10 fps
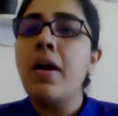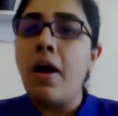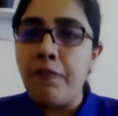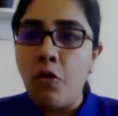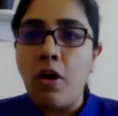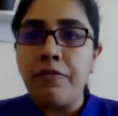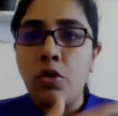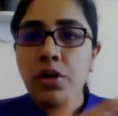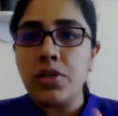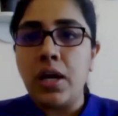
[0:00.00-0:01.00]
Of, of
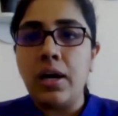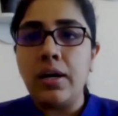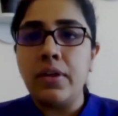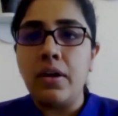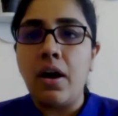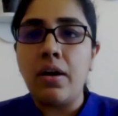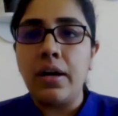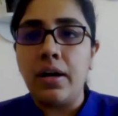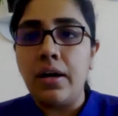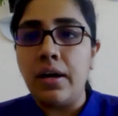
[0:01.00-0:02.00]
course, uh, there
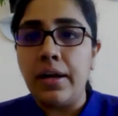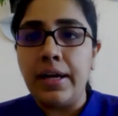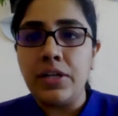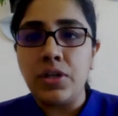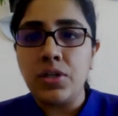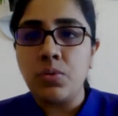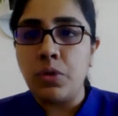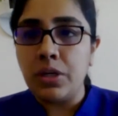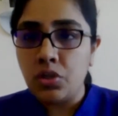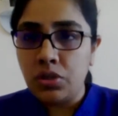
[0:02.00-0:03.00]
are uh, agents
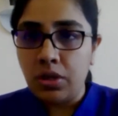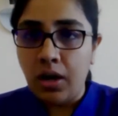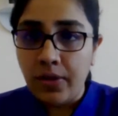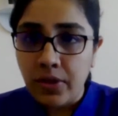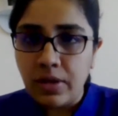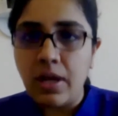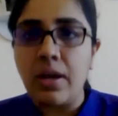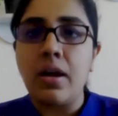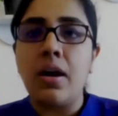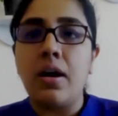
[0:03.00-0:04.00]
which, other
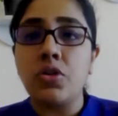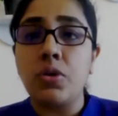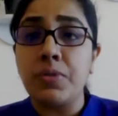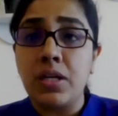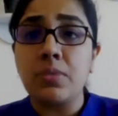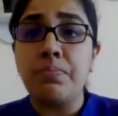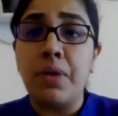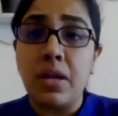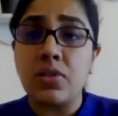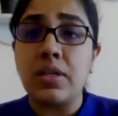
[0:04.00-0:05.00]
than uh, triptans
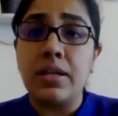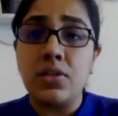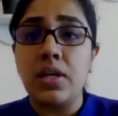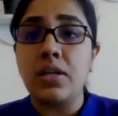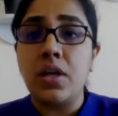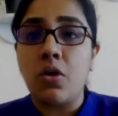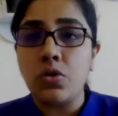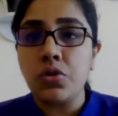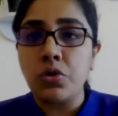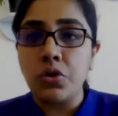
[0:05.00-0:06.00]
plus NSAIDs, are
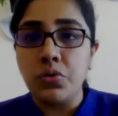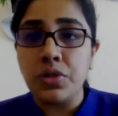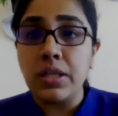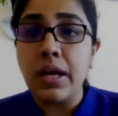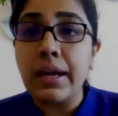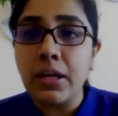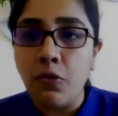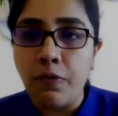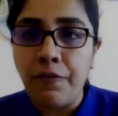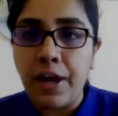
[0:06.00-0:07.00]
also used in the
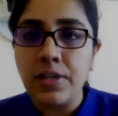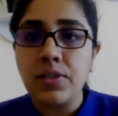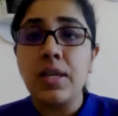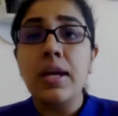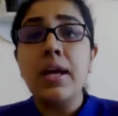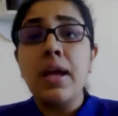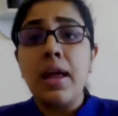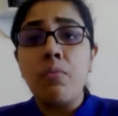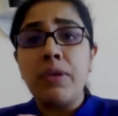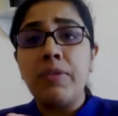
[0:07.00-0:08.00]
acute phase.
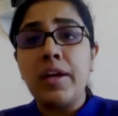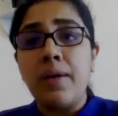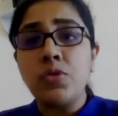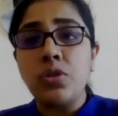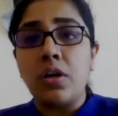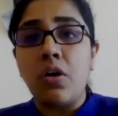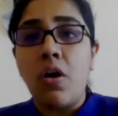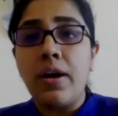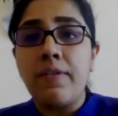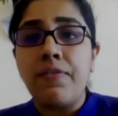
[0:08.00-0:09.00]
And when we come to the
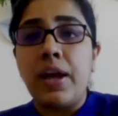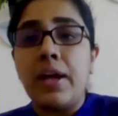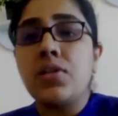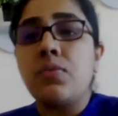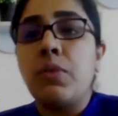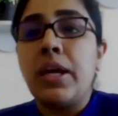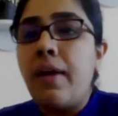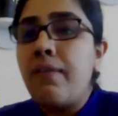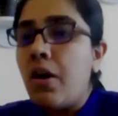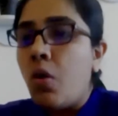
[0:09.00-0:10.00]
chronic phase, we
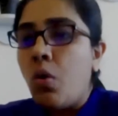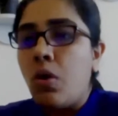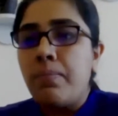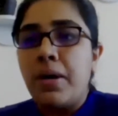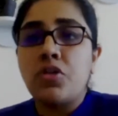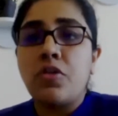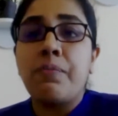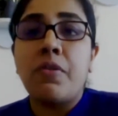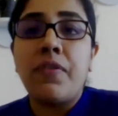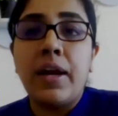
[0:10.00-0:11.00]
have a whole bunch of
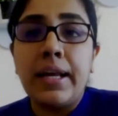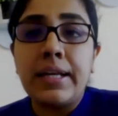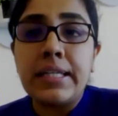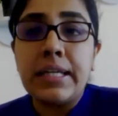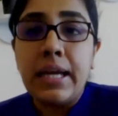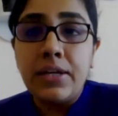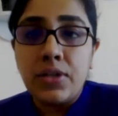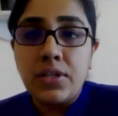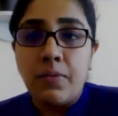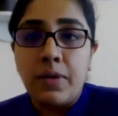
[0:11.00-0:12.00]
prophylactic
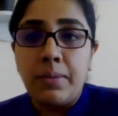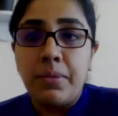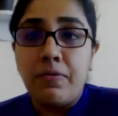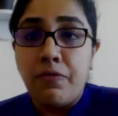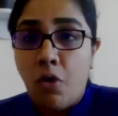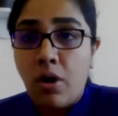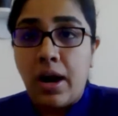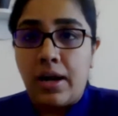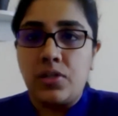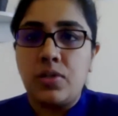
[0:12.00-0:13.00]
agents available
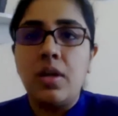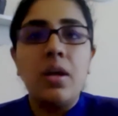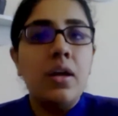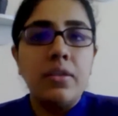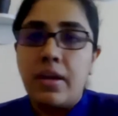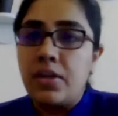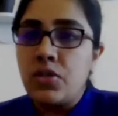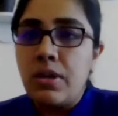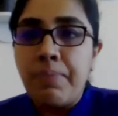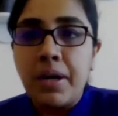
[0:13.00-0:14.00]
for us. There is
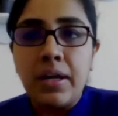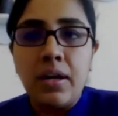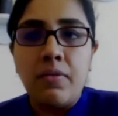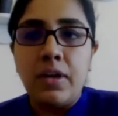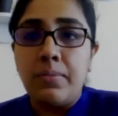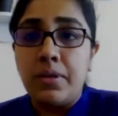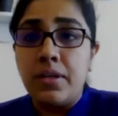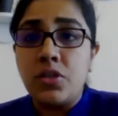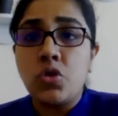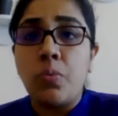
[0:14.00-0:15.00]
Depakine available,
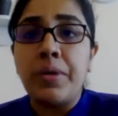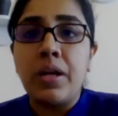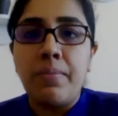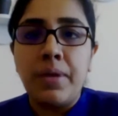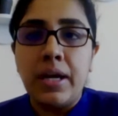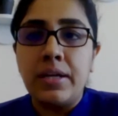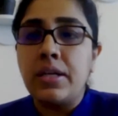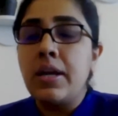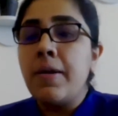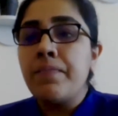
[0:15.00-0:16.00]
there's
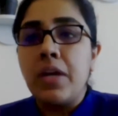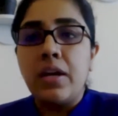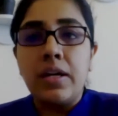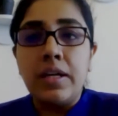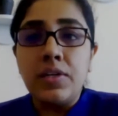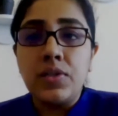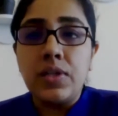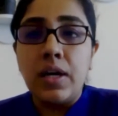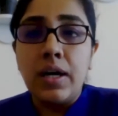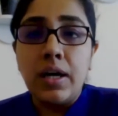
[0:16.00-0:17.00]
topiramate, there is
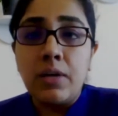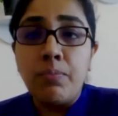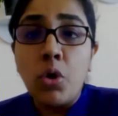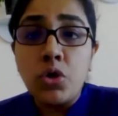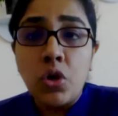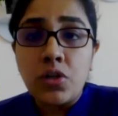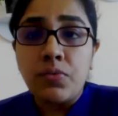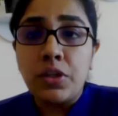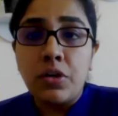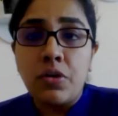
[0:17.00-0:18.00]
uh, Botox
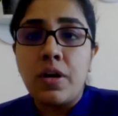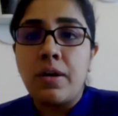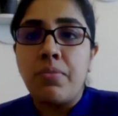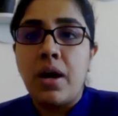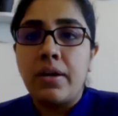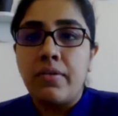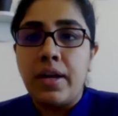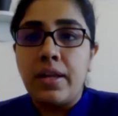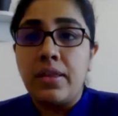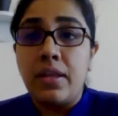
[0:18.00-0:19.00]
for the chronic
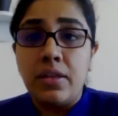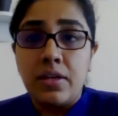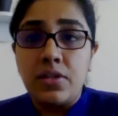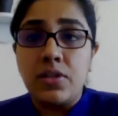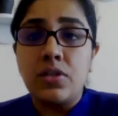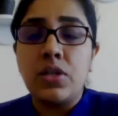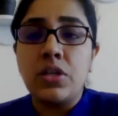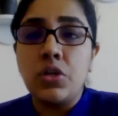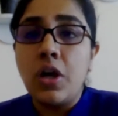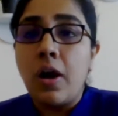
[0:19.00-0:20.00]
migraine, then there is the
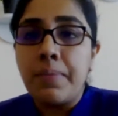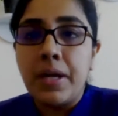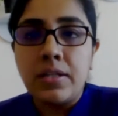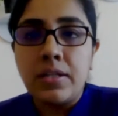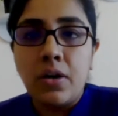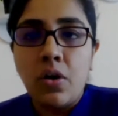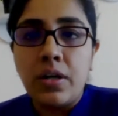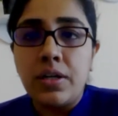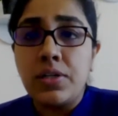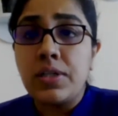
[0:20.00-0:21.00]
CGRP
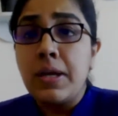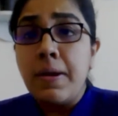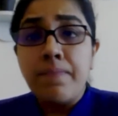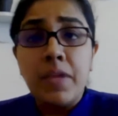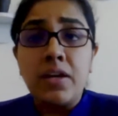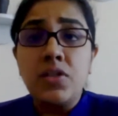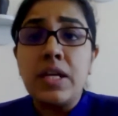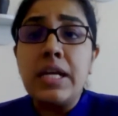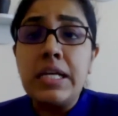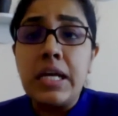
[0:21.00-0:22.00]
antagonist, there is
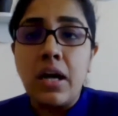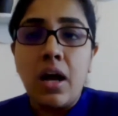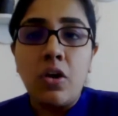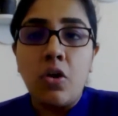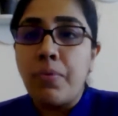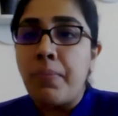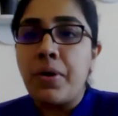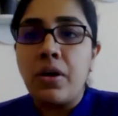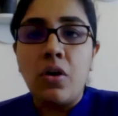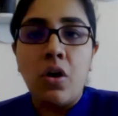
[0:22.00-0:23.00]
Inderal or
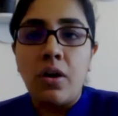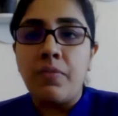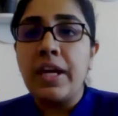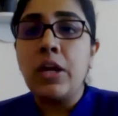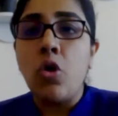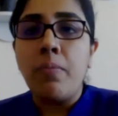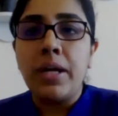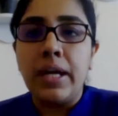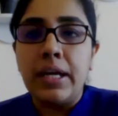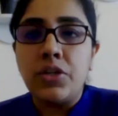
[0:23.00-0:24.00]
propranolol, a very
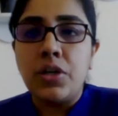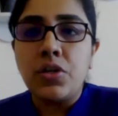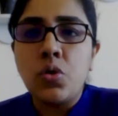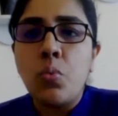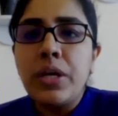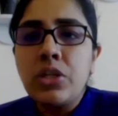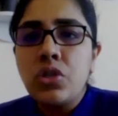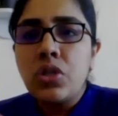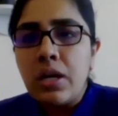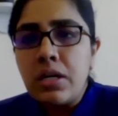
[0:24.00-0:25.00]
common agent. So we
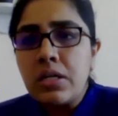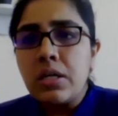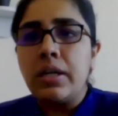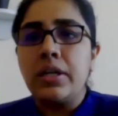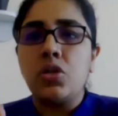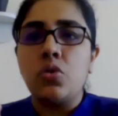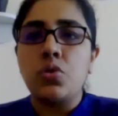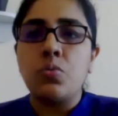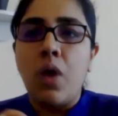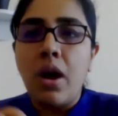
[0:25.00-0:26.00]
generally
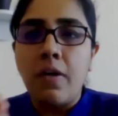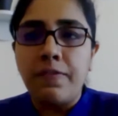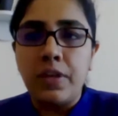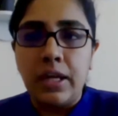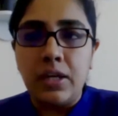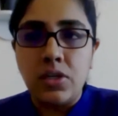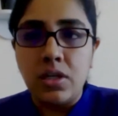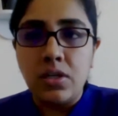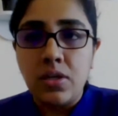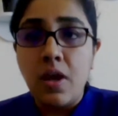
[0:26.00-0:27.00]
choose one of the
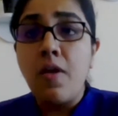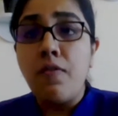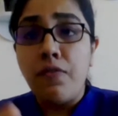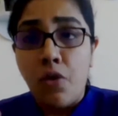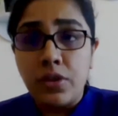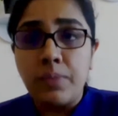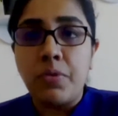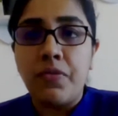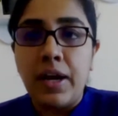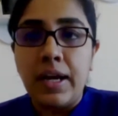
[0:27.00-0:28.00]
agents for the
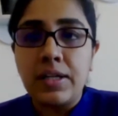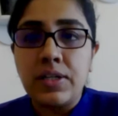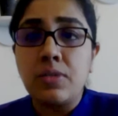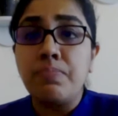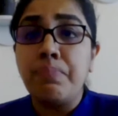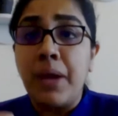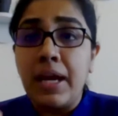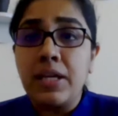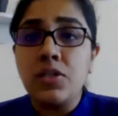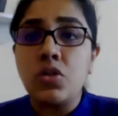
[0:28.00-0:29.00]
prophylaxis
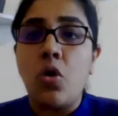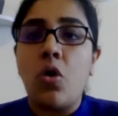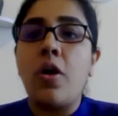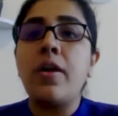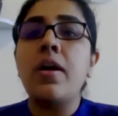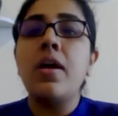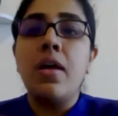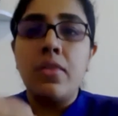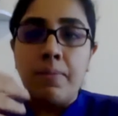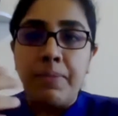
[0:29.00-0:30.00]
based on
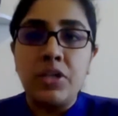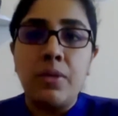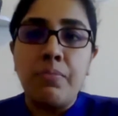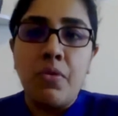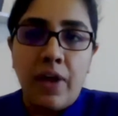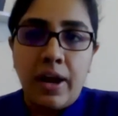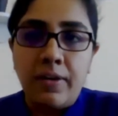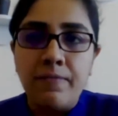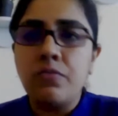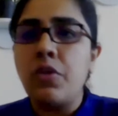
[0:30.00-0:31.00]
the patient
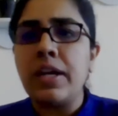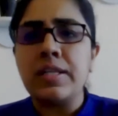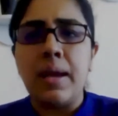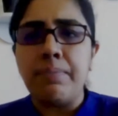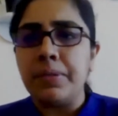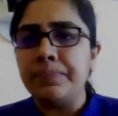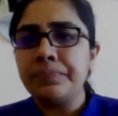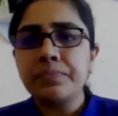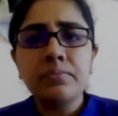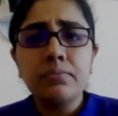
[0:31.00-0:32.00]
profile. For example,
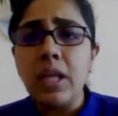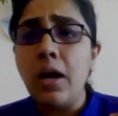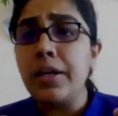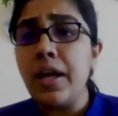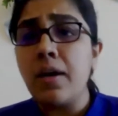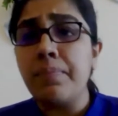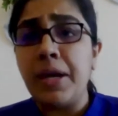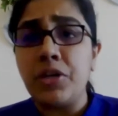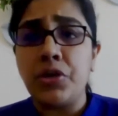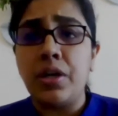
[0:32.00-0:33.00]
a young
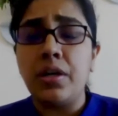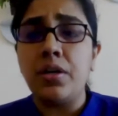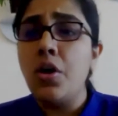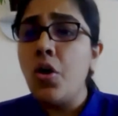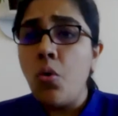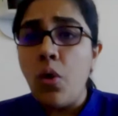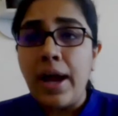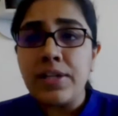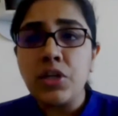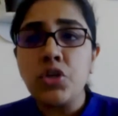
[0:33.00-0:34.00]
patient who
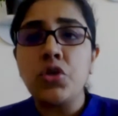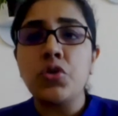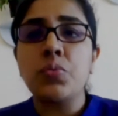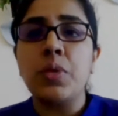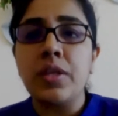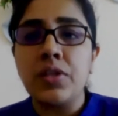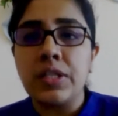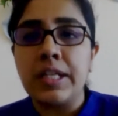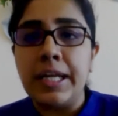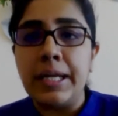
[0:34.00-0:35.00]
has issues with the
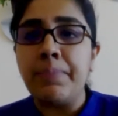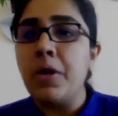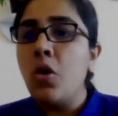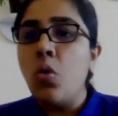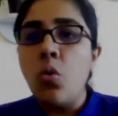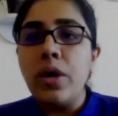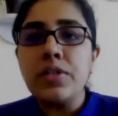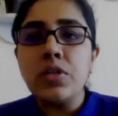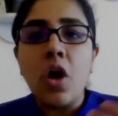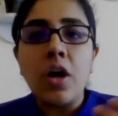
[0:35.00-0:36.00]
sleep, who
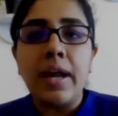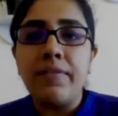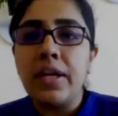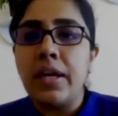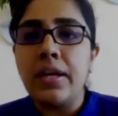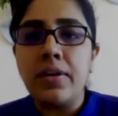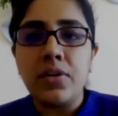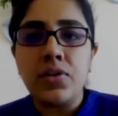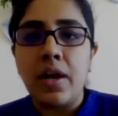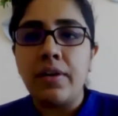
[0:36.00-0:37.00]
is not having any
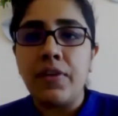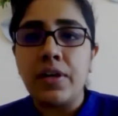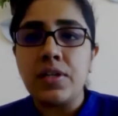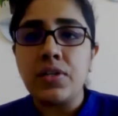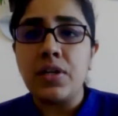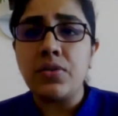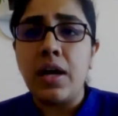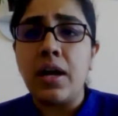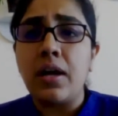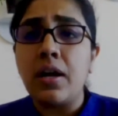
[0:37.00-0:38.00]
other side effects,
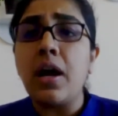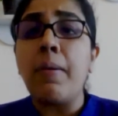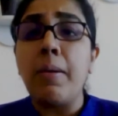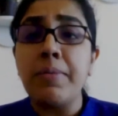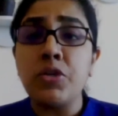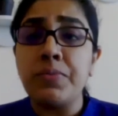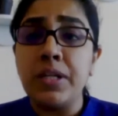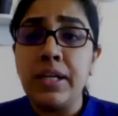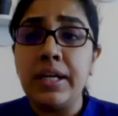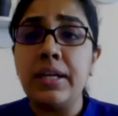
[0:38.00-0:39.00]
etc.
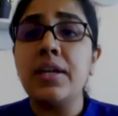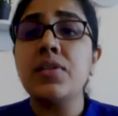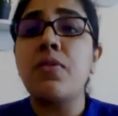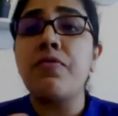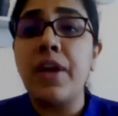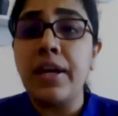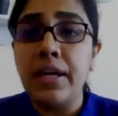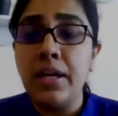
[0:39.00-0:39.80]
Amitriptyline is a very